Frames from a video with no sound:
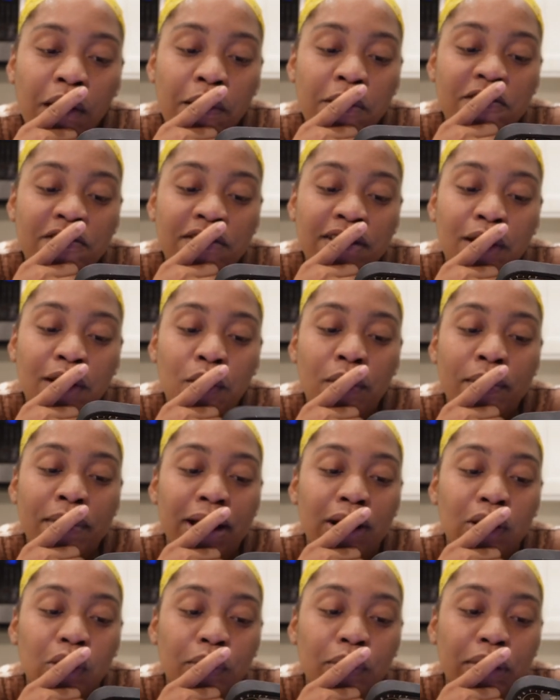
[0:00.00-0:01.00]
I figure what me
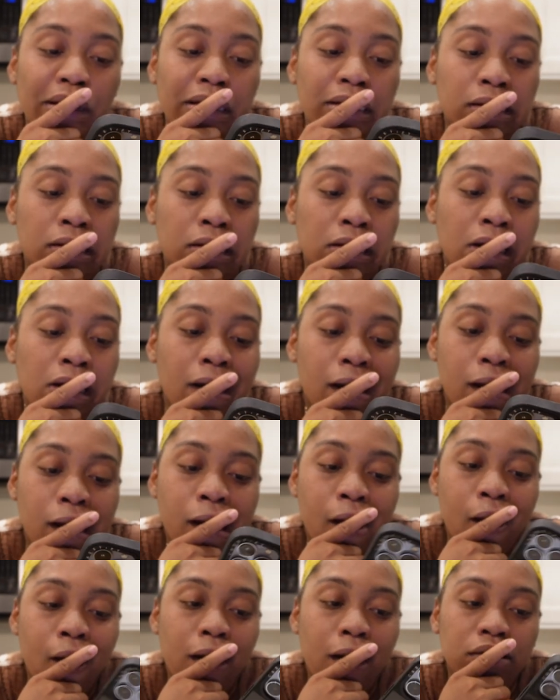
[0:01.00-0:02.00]
I look on.
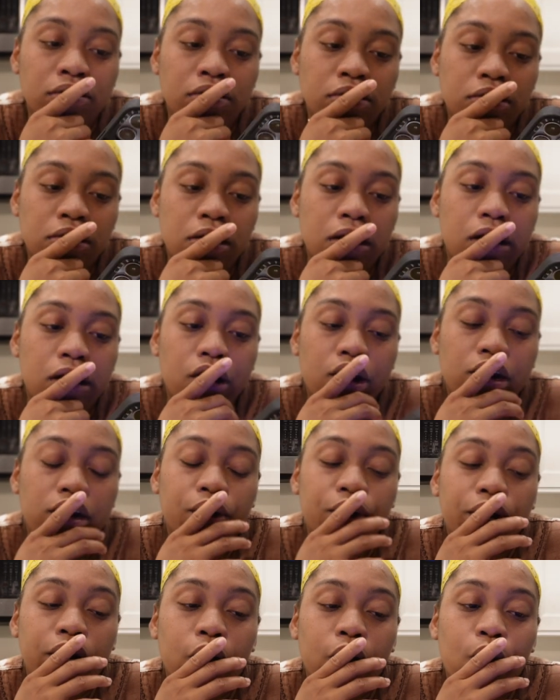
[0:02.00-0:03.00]
Alright,
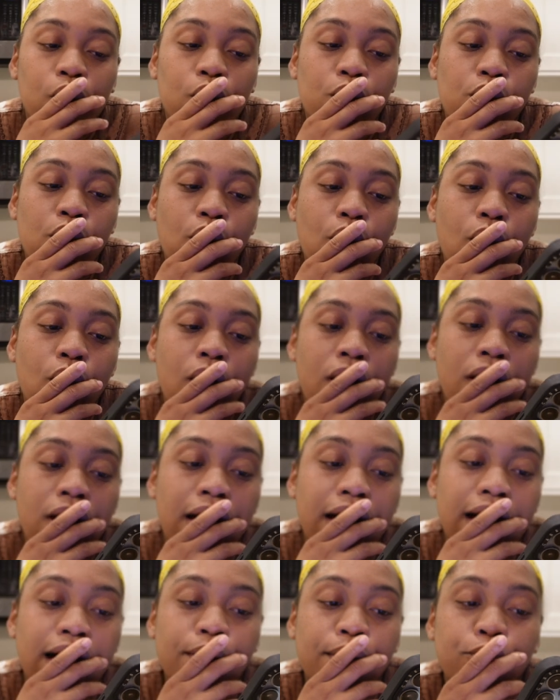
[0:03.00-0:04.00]
there we go.
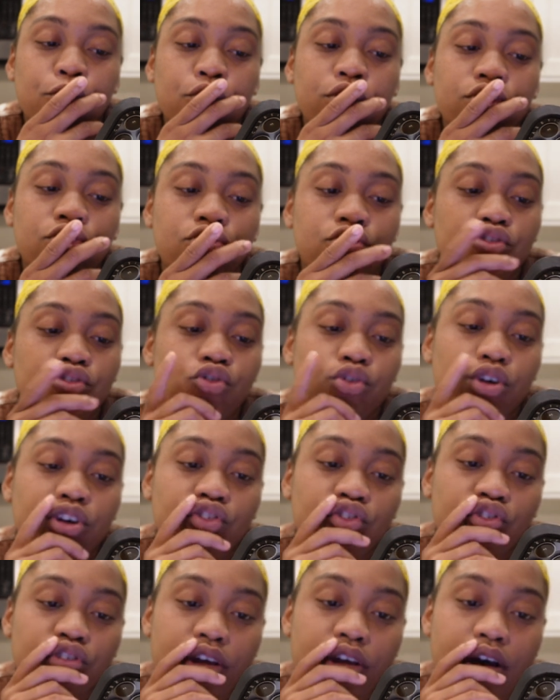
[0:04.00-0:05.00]
I'm going to
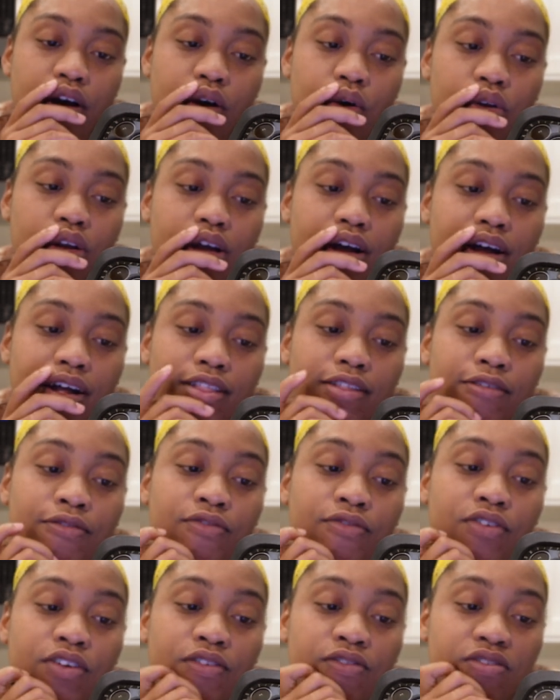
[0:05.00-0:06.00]
Georgetown on the
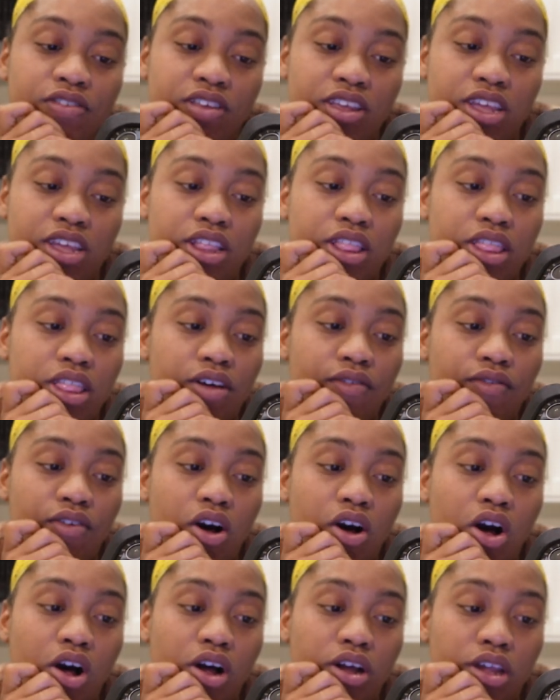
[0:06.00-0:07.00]
15th of
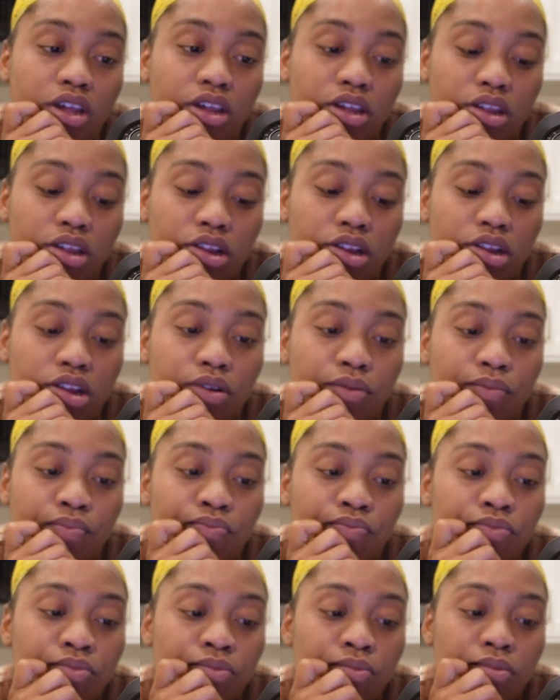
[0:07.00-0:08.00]
August.
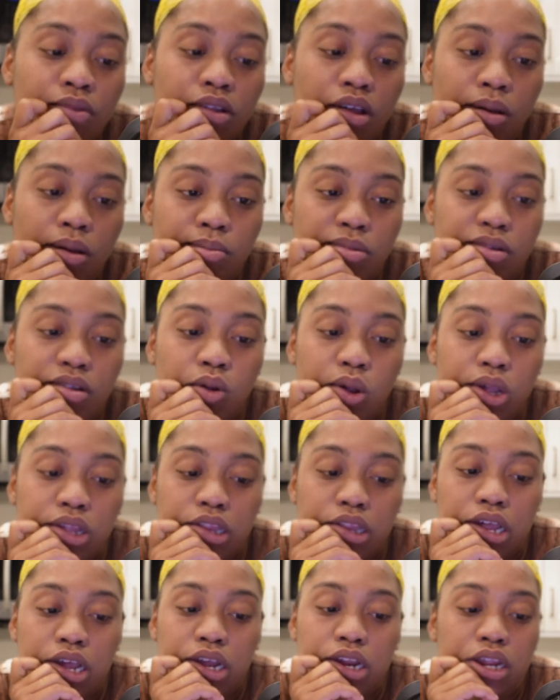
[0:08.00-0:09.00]
I'm so
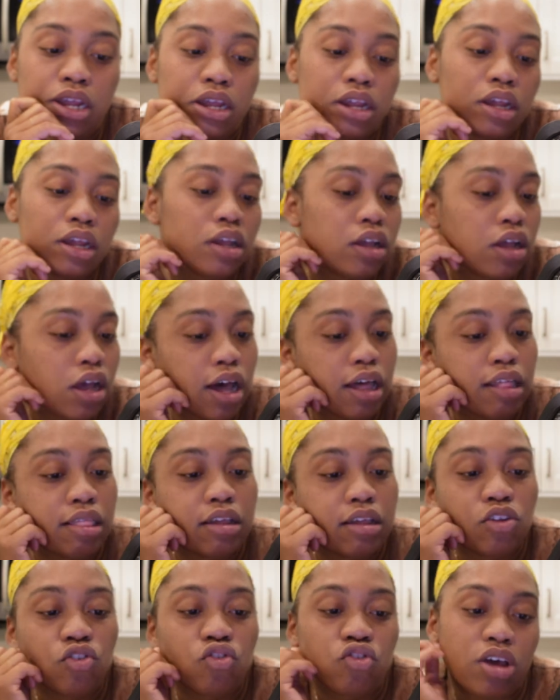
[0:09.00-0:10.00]
excited. I
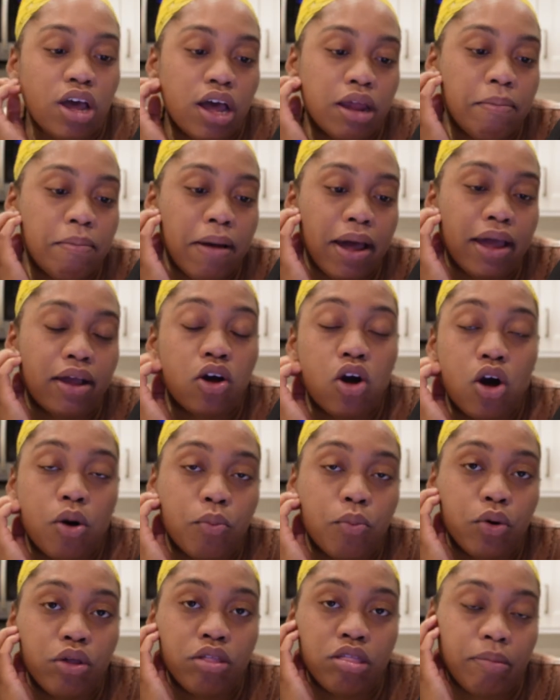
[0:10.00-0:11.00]
think Chad might
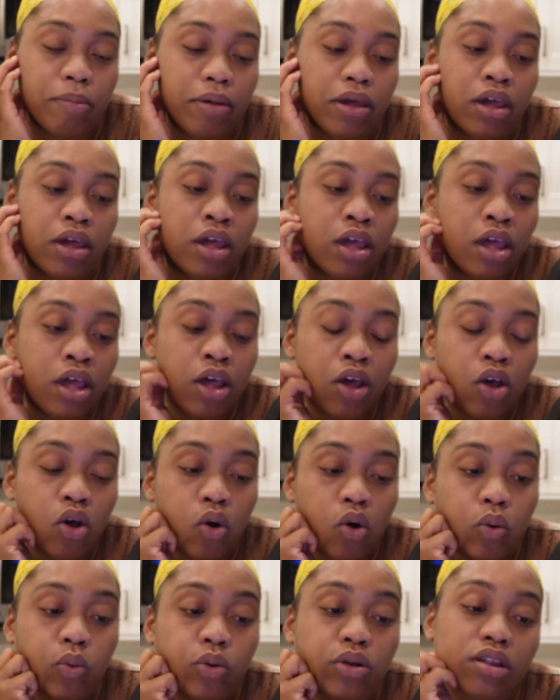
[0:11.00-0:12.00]
come with me.
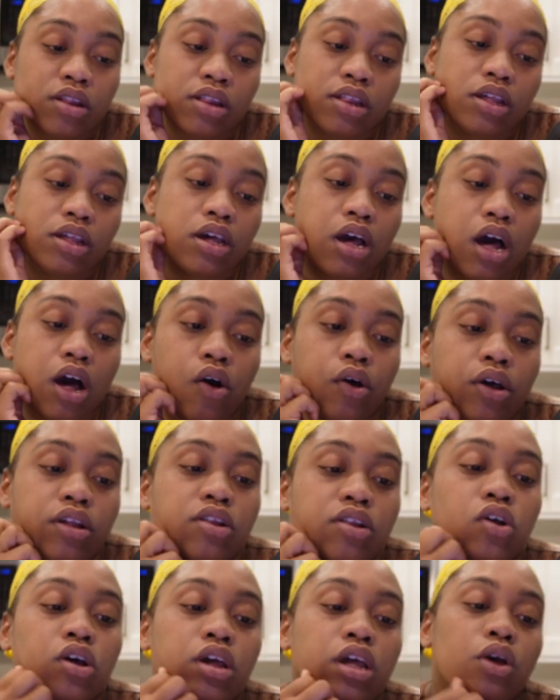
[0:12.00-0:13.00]
We'll see how
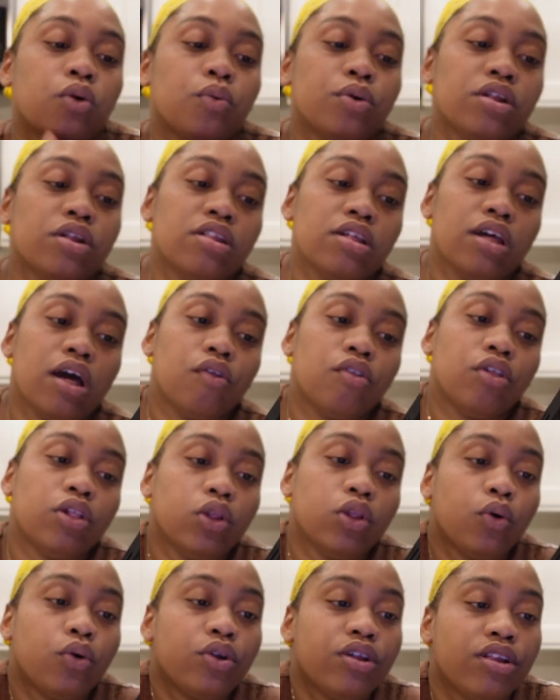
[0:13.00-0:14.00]
it's looking. We'll see how the
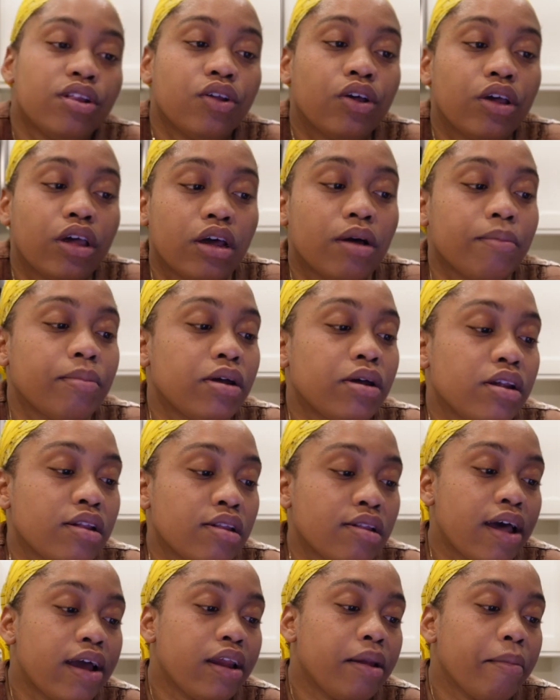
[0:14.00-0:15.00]
load is looking. I'm gonna
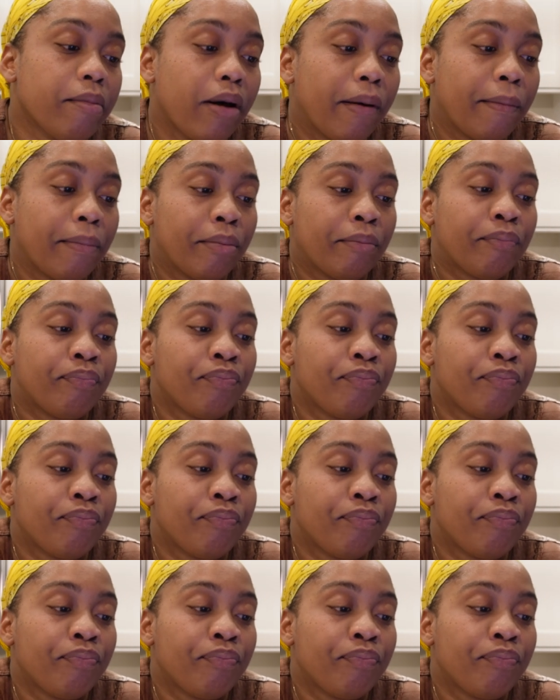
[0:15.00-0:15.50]
sign him up